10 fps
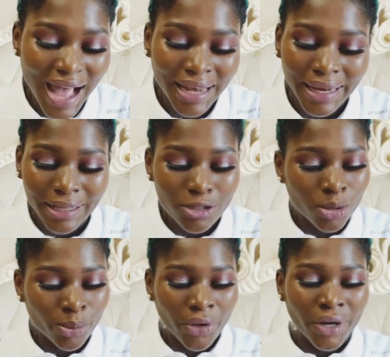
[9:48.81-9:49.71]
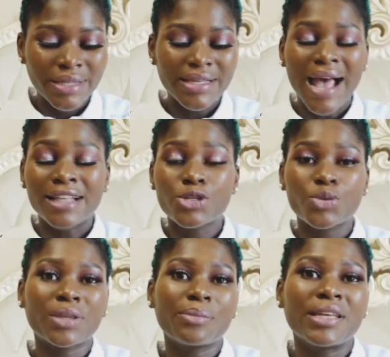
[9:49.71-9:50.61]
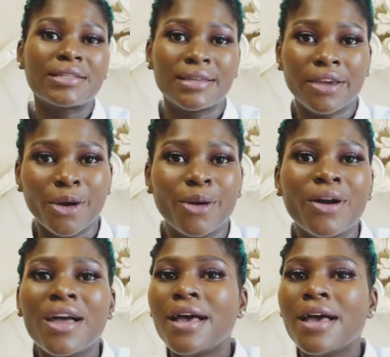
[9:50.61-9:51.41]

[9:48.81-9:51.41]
are linked to boys, and sweet means girl.